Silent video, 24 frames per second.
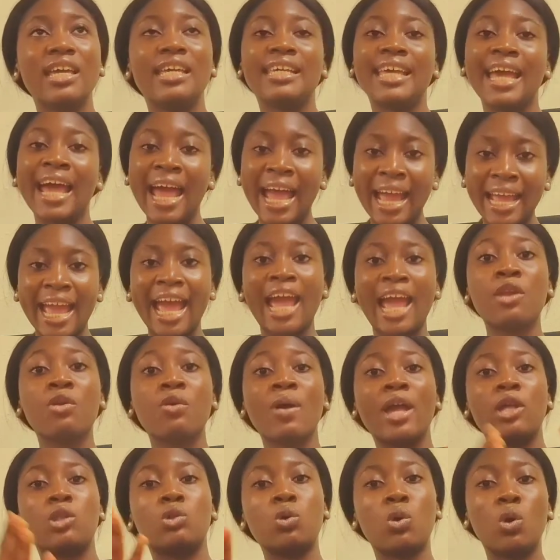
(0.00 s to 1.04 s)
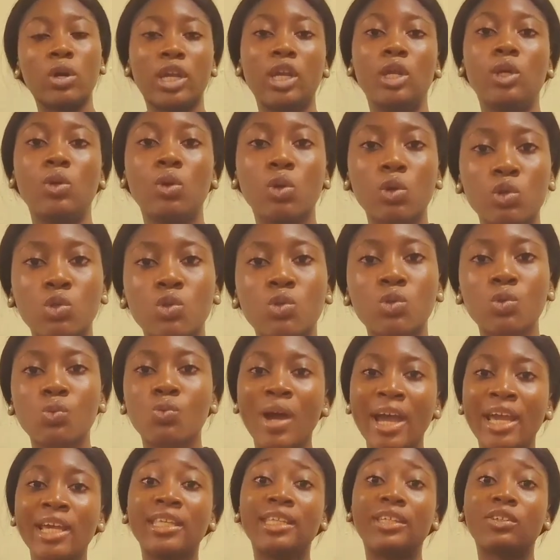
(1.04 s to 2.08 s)
guy, I know I talk a lot, so
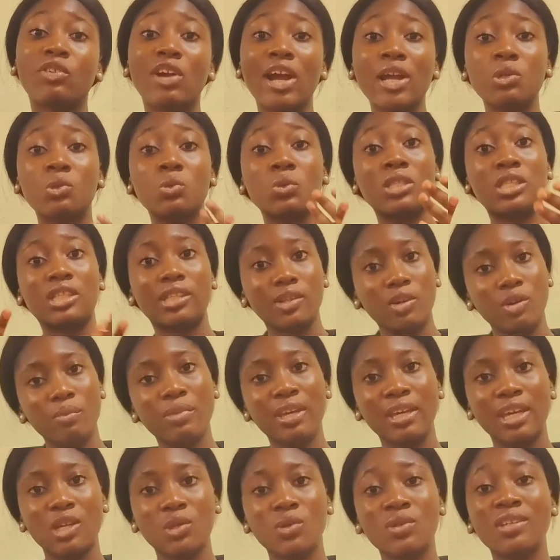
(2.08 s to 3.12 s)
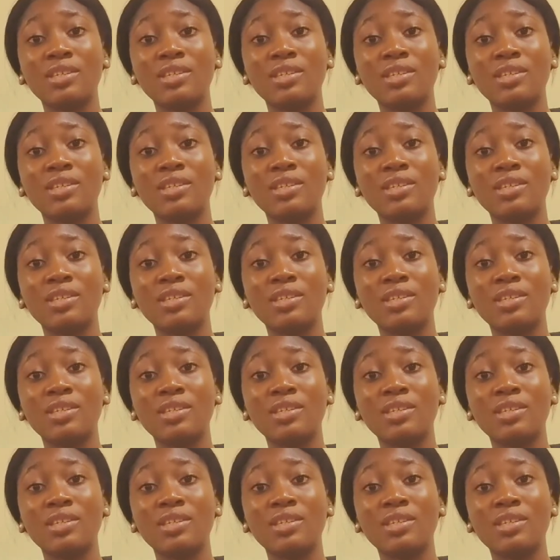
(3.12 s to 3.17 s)
why are you trying to tell me again?